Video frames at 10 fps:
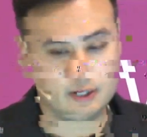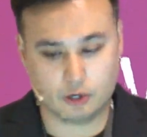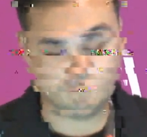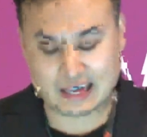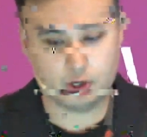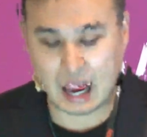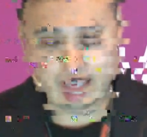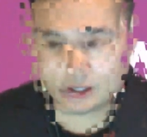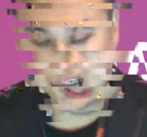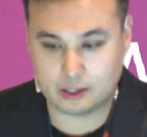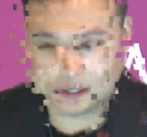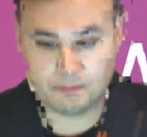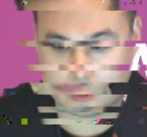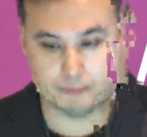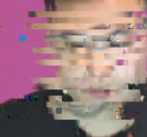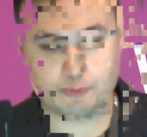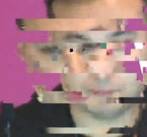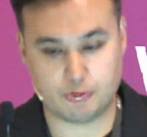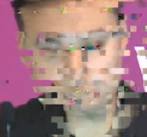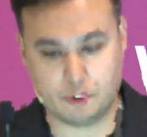So the very first thing I wanted to show you
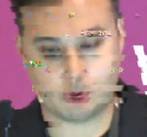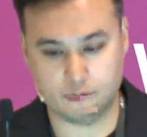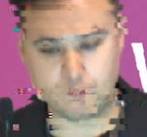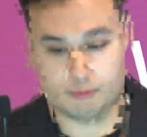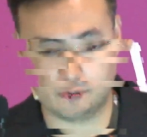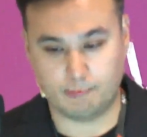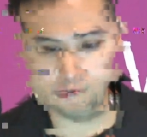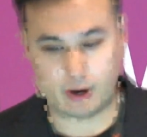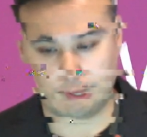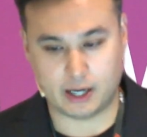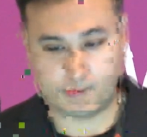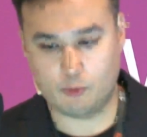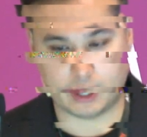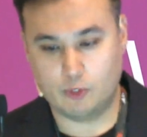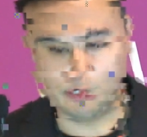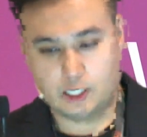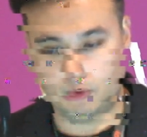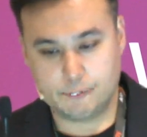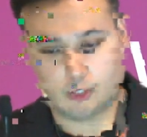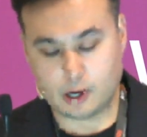is the Sandbox Playground, which
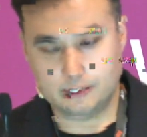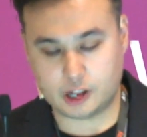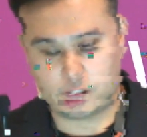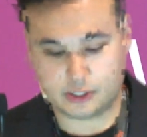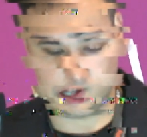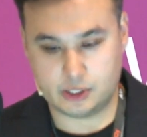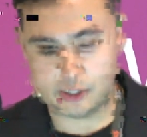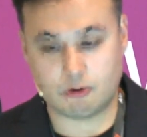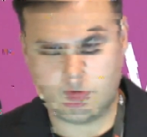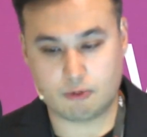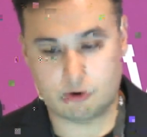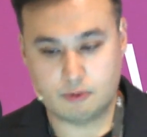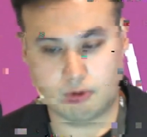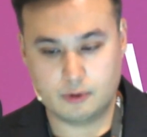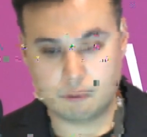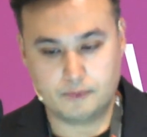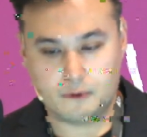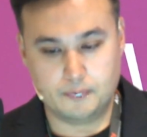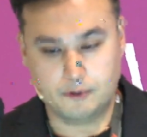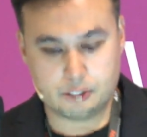I'm right here. And you can see here
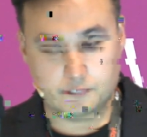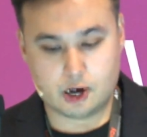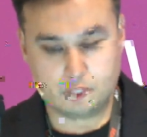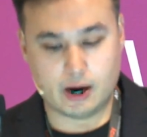that it actually